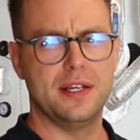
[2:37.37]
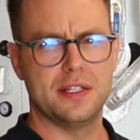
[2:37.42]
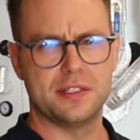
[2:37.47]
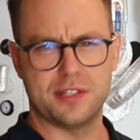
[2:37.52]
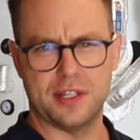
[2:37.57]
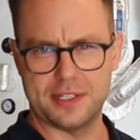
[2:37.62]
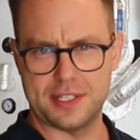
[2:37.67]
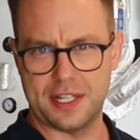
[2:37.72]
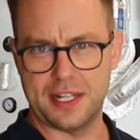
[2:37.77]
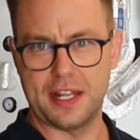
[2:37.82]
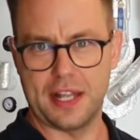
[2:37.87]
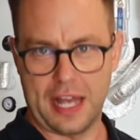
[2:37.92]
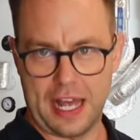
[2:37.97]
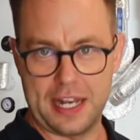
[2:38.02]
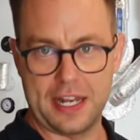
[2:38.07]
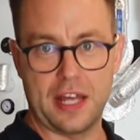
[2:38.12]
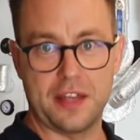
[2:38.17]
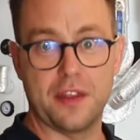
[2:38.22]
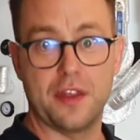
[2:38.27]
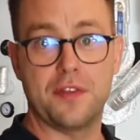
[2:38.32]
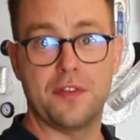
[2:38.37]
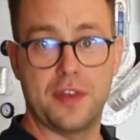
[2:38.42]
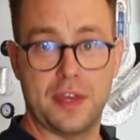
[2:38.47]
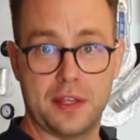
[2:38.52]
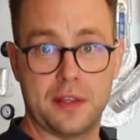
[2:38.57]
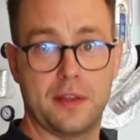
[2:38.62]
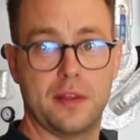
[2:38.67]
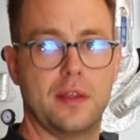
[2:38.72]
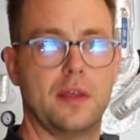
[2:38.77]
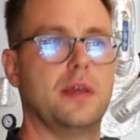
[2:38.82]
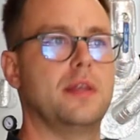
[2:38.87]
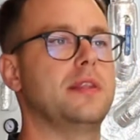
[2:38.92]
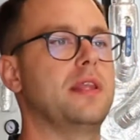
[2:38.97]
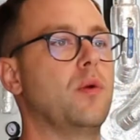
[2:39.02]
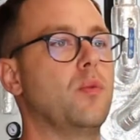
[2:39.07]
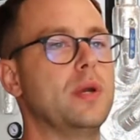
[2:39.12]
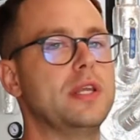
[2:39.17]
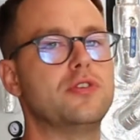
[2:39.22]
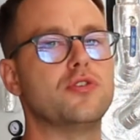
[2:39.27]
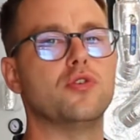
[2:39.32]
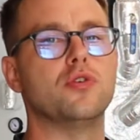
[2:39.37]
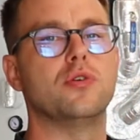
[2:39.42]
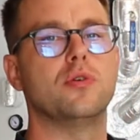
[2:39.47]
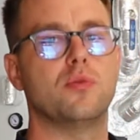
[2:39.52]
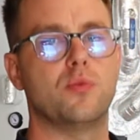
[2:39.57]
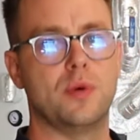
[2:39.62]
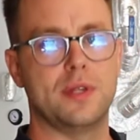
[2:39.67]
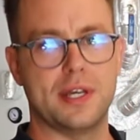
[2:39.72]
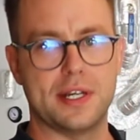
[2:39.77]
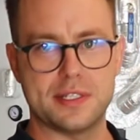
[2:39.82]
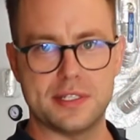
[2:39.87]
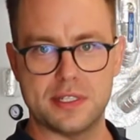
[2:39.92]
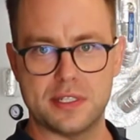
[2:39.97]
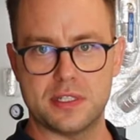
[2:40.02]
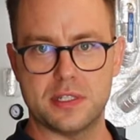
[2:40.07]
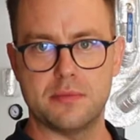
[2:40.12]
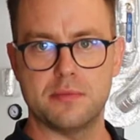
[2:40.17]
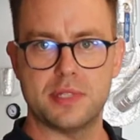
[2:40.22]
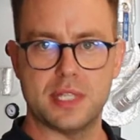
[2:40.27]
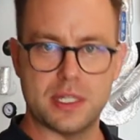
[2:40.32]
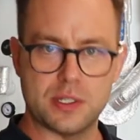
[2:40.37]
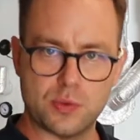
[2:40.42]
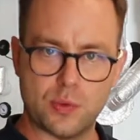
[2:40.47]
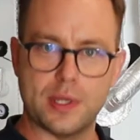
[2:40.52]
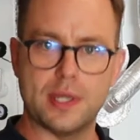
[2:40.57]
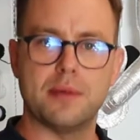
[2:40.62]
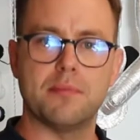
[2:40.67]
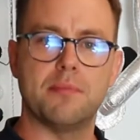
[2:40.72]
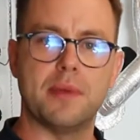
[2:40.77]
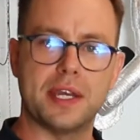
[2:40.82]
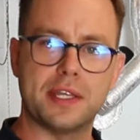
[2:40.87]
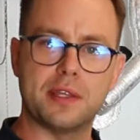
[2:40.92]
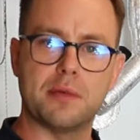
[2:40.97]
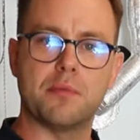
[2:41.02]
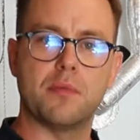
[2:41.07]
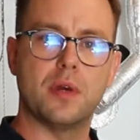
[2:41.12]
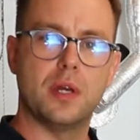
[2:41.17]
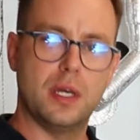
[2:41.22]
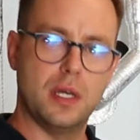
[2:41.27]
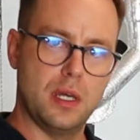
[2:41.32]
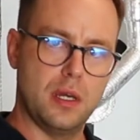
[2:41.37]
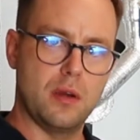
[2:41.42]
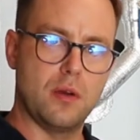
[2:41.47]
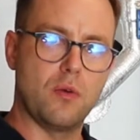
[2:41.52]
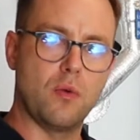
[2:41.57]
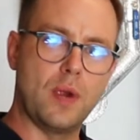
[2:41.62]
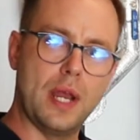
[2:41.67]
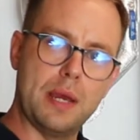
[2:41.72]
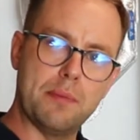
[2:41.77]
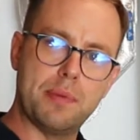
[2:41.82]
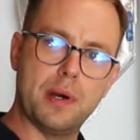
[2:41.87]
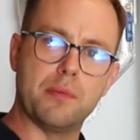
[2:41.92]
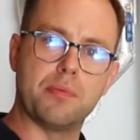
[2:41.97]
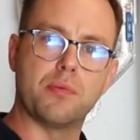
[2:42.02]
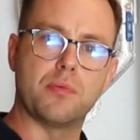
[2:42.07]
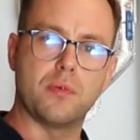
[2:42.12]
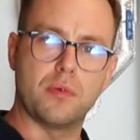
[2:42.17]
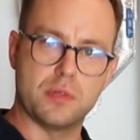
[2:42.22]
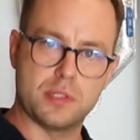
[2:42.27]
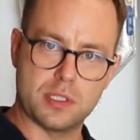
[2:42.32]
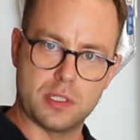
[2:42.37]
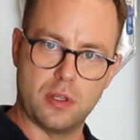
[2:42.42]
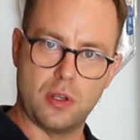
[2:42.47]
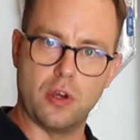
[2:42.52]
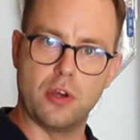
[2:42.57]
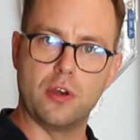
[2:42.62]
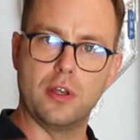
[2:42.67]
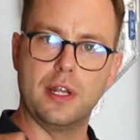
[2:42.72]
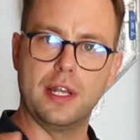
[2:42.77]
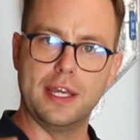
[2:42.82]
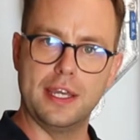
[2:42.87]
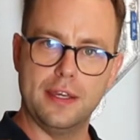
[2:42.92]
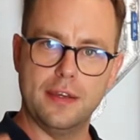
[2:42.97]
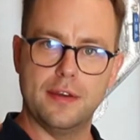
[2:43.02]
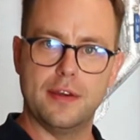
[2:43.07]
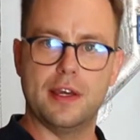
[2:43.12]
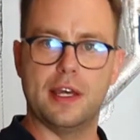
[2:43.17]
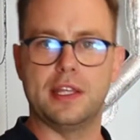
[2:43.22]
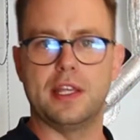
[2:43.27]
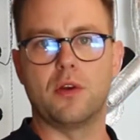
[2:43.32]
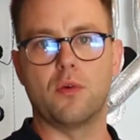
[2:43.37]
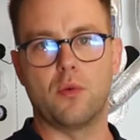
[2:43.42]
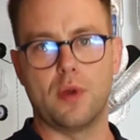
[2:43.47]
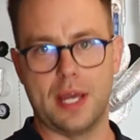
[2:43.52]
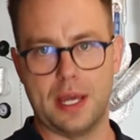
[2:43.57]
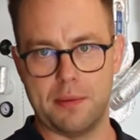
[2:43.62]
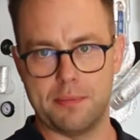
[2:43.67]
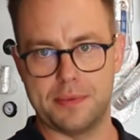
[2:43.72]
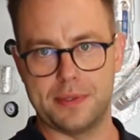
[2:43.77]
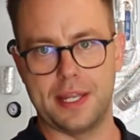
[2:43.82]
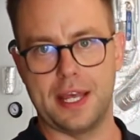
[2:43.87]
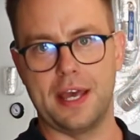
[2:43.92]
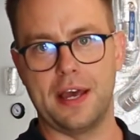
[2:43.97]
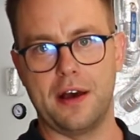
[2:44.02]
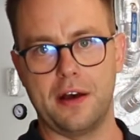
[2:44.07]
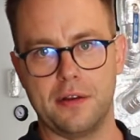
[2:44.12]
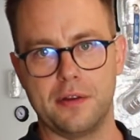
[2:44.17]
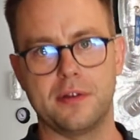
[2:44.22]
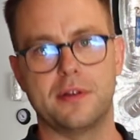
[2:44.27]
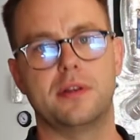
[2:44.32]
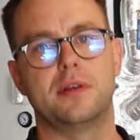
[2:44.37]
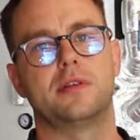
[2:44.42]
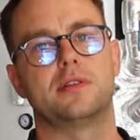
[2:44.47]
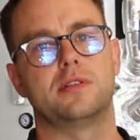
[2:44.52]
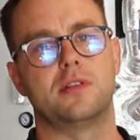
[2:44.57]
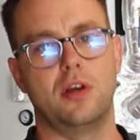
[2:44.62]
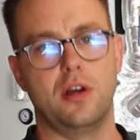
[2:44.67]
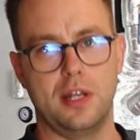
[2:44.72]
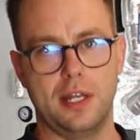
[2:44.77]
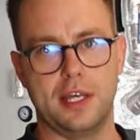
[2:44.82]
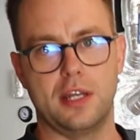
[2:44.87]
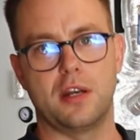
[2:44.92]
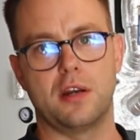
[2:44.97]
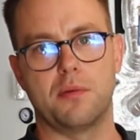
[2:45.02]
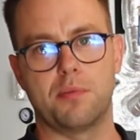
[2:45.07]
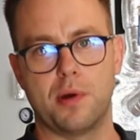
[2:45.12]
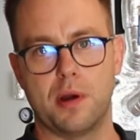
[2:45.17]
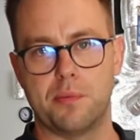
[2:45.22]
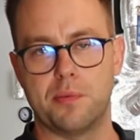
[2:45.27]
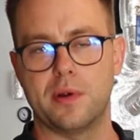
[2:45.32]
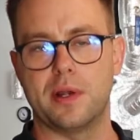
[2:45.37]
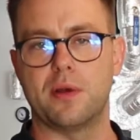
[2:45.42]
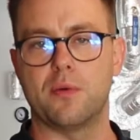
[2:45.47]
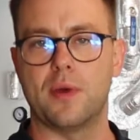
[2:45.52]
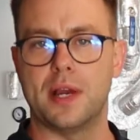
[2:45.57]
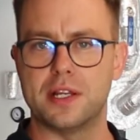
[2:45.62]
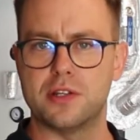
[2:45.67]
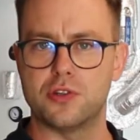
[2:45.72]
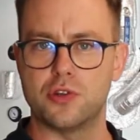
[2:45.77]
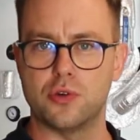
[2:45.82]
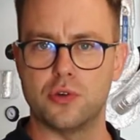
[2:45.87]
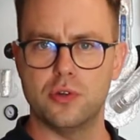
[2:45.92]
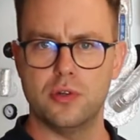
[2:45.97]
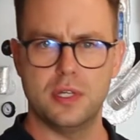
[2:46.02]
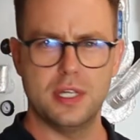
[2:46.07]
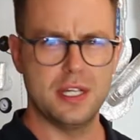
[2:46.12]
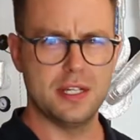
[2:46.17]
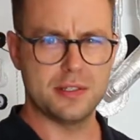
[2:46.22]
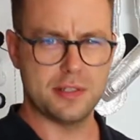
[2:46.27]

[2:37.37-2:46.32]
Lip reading: So that's another thing that we do with our systems, is we make them ramp up slowly and then ramp down slowly at an appropriate rate too,